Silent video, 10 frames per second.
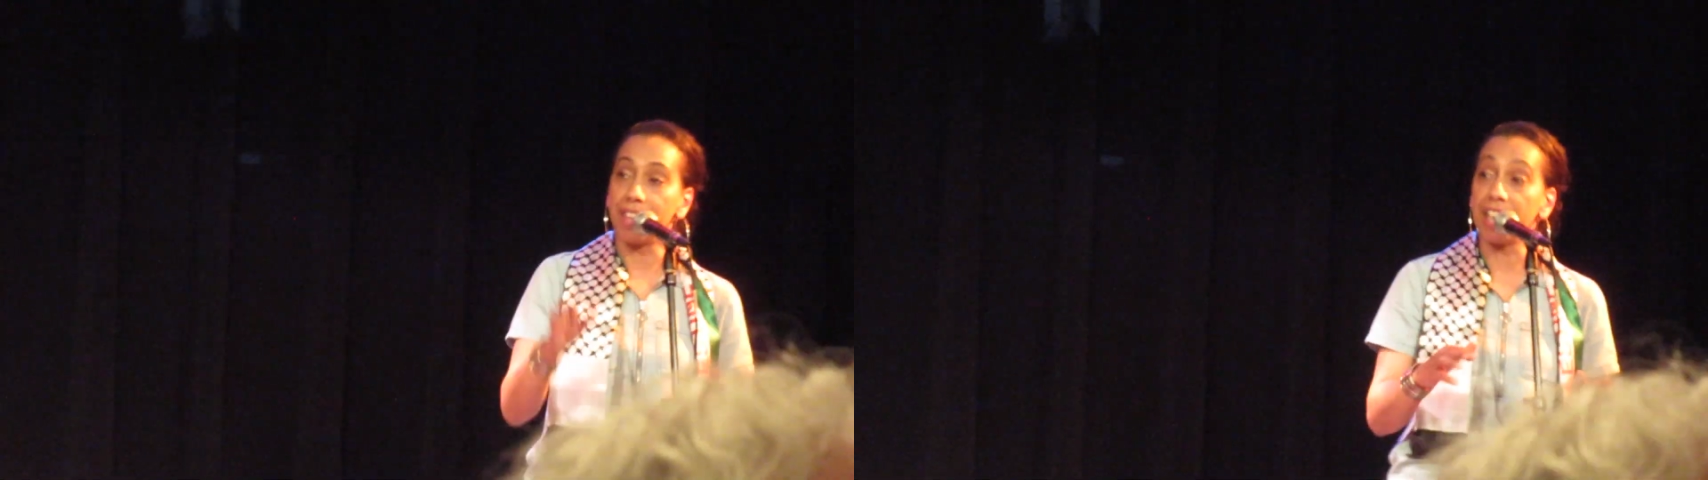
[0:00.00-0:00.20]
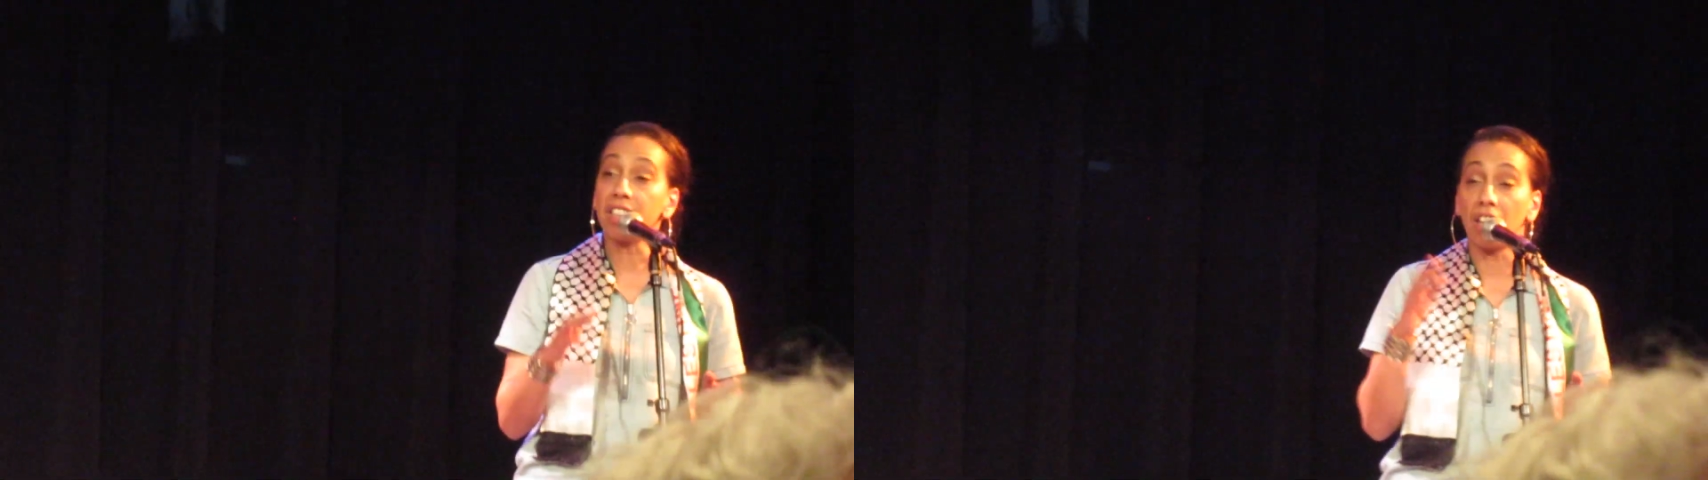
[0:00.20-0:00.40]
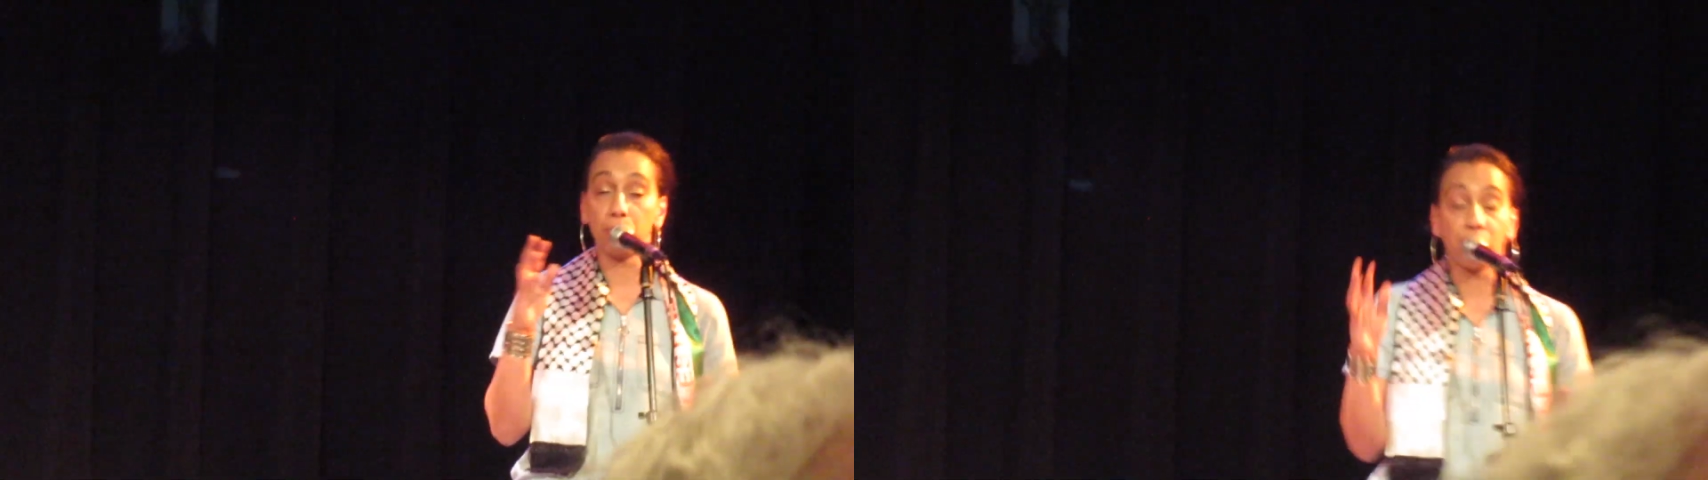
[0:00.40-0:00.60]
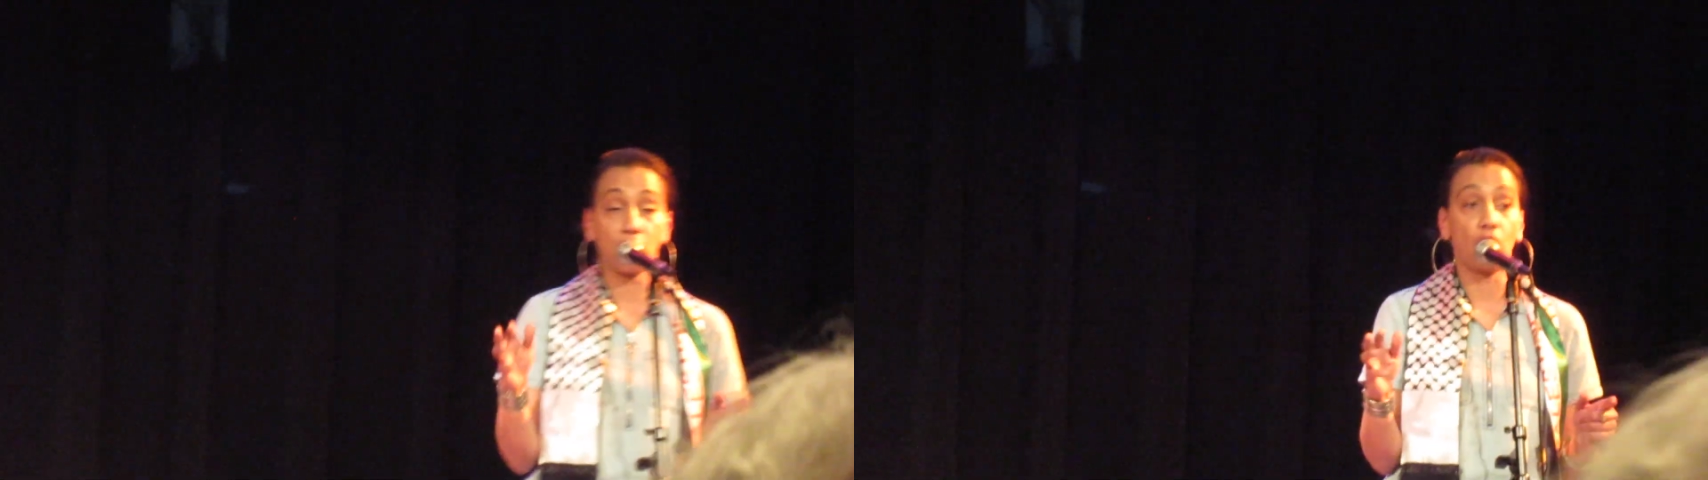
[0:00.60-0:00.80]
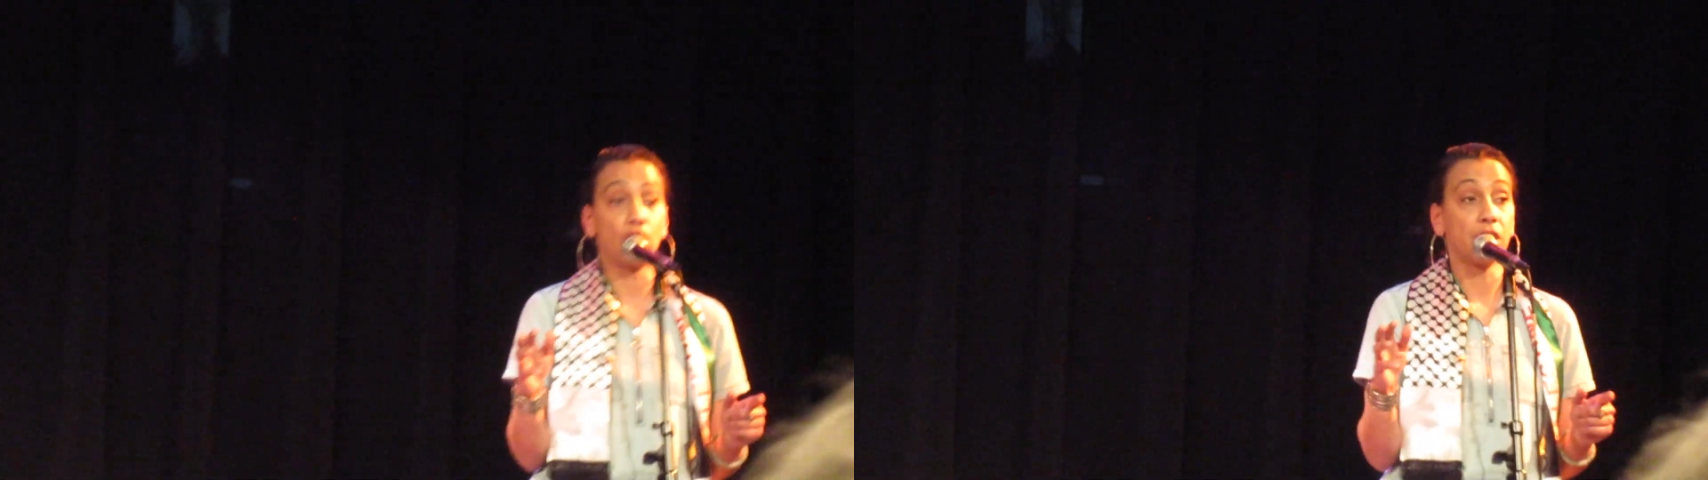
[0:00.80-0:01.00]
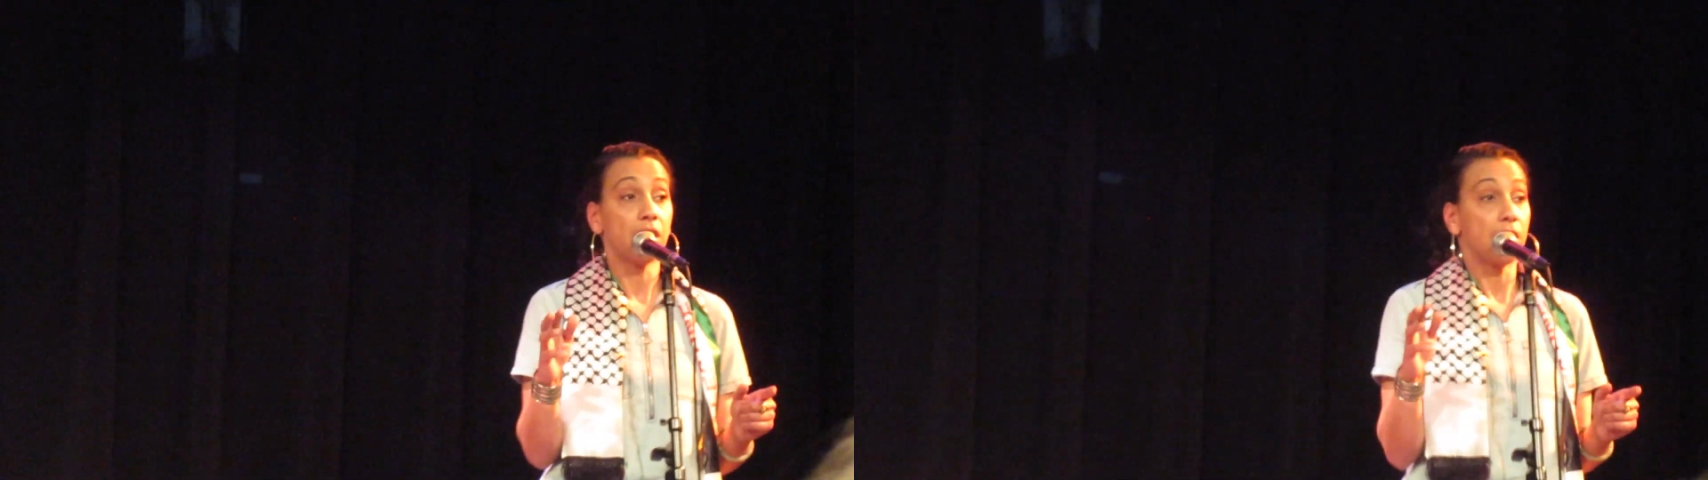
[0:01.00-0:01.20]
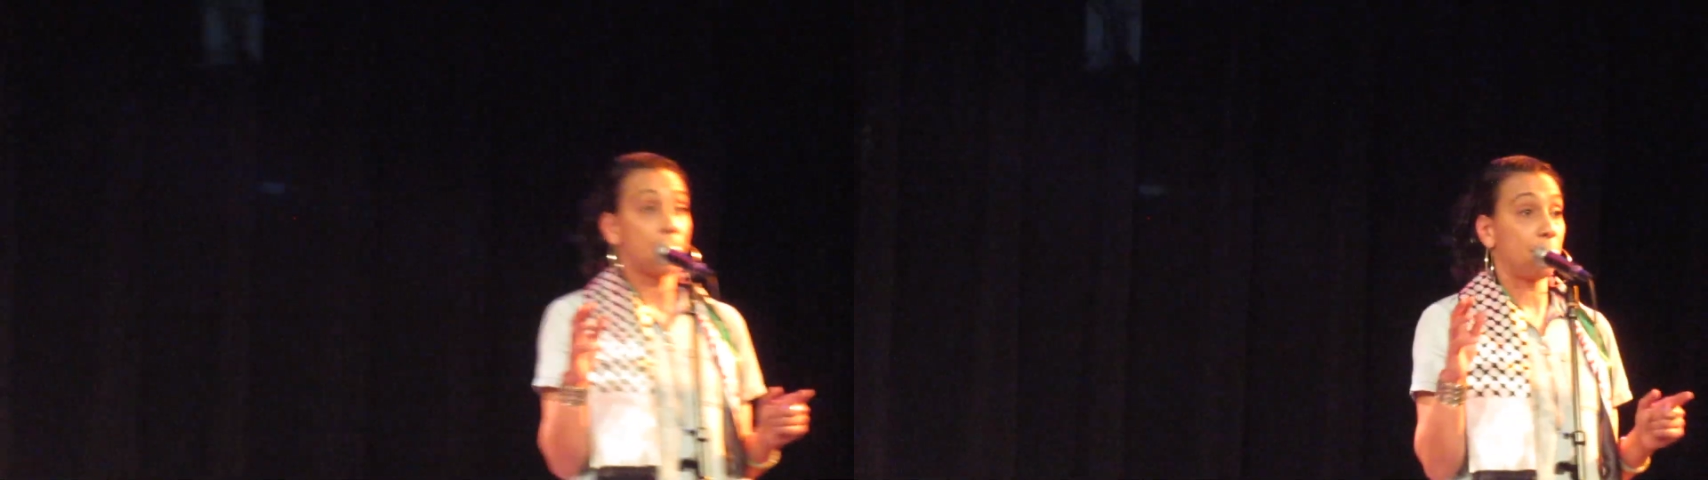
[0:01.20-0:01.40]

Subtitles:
Then comes along